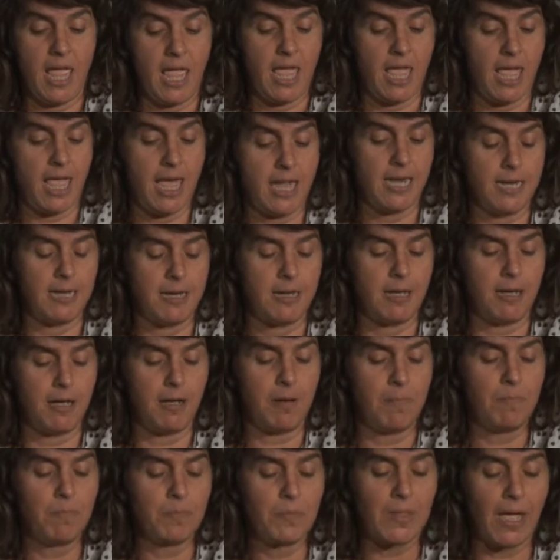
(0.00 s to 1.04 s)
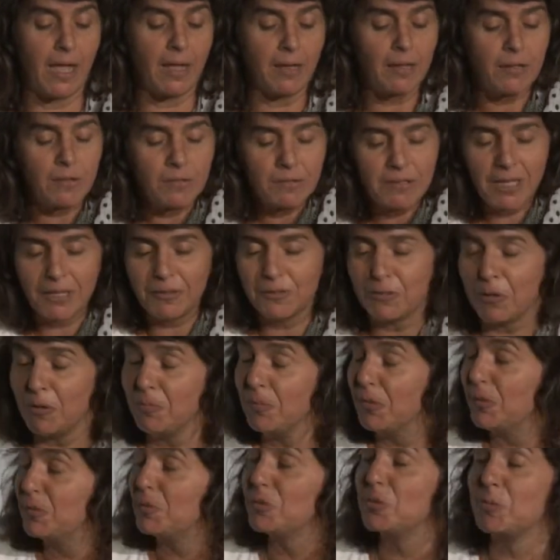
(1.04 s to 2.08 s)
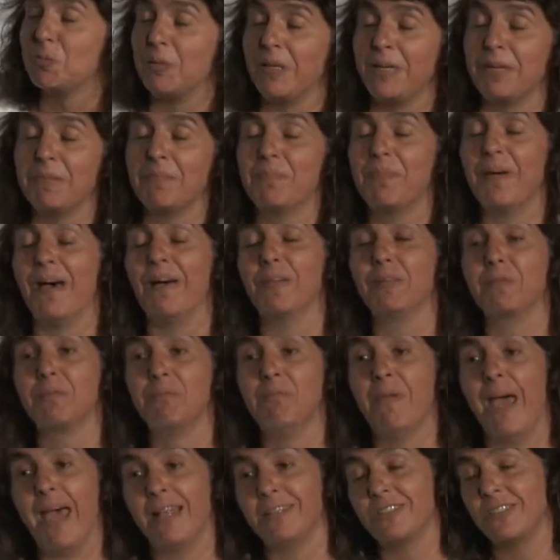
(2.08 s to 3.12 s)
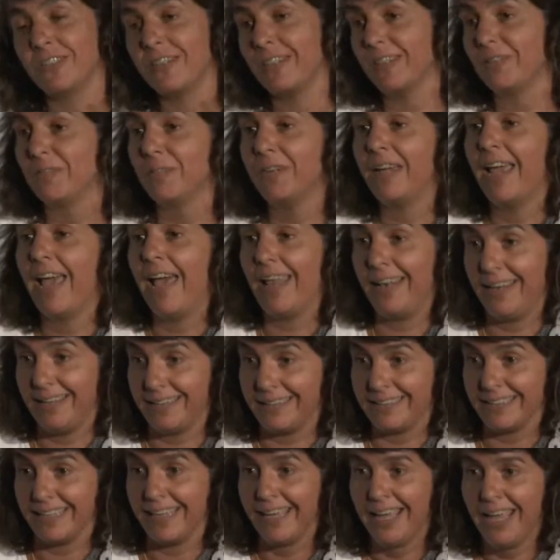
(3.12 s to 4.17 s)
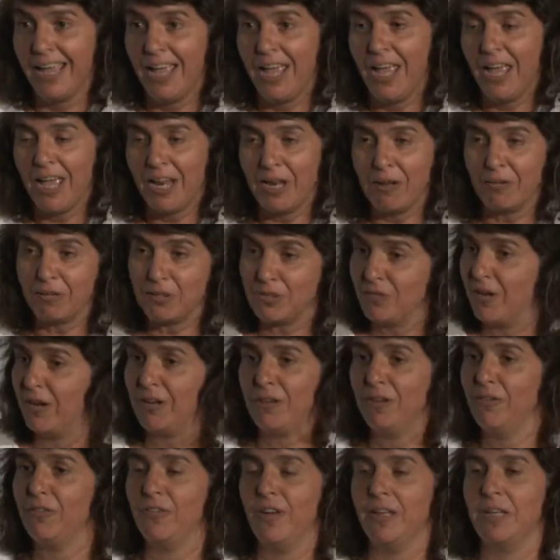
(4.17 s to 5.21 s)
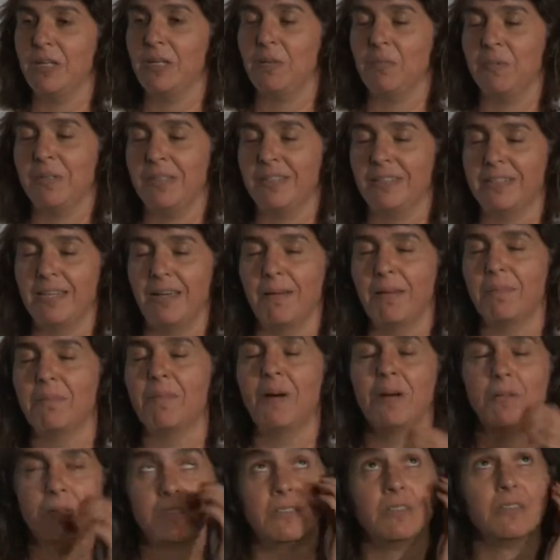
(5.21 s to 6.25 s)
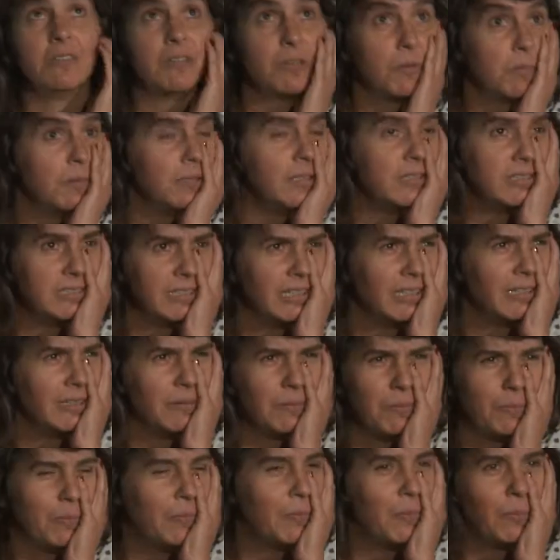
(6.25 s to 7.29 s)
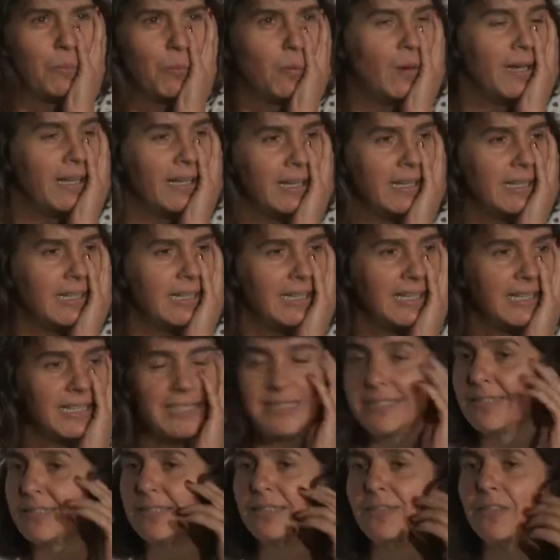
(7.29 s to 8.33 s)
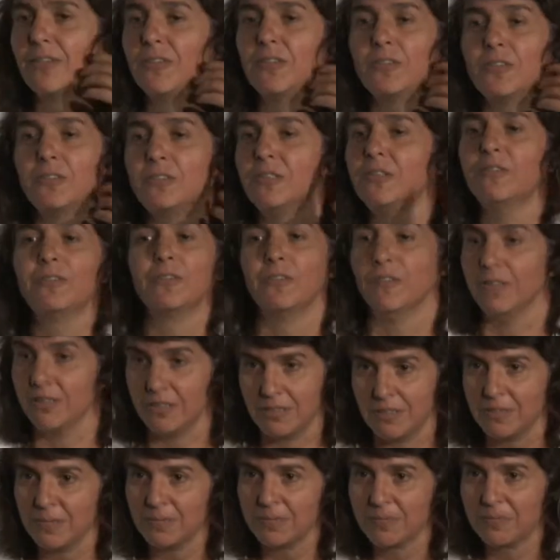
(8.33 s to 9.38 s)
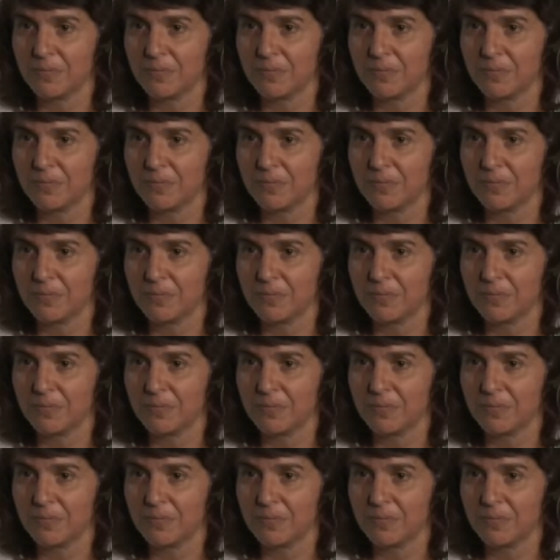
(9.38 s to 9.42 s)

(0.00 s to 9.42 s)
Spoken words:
And they told me to speak about magic and reality. And it was very funny because I was in the airplane saying, what is the difference?